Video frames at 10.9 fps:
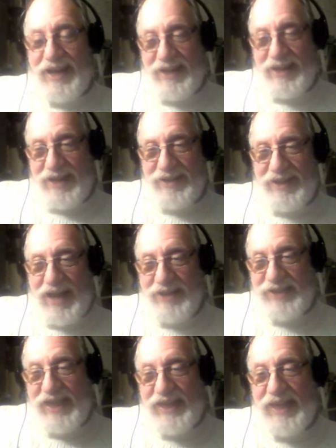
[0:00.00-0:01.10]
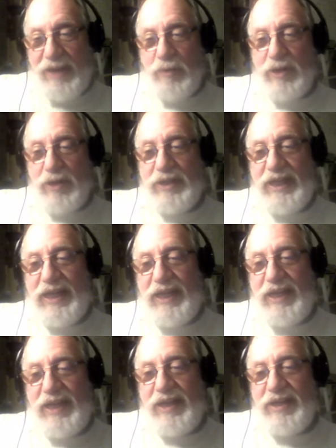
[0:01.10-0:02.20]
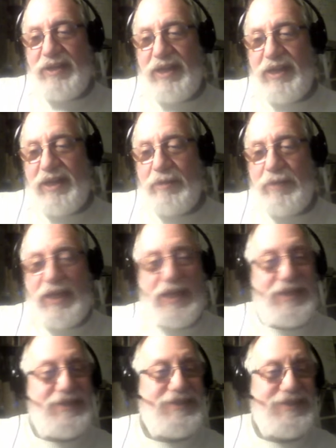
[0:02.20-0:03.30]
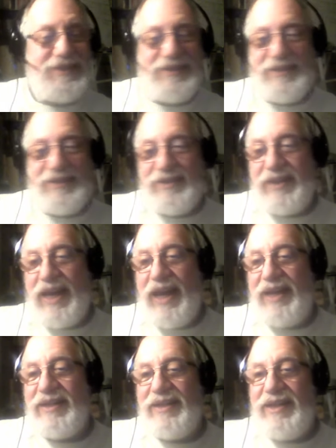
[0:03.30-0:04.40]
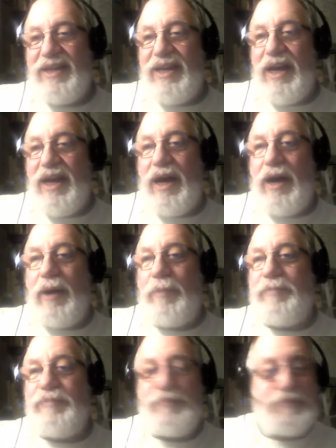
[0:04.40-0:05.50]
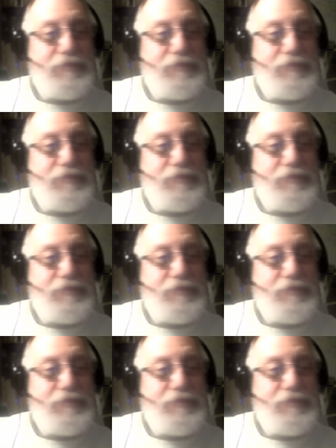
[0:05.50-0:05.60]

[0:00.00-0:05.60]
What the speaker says: I'll take that one in a minute. Okay. Um,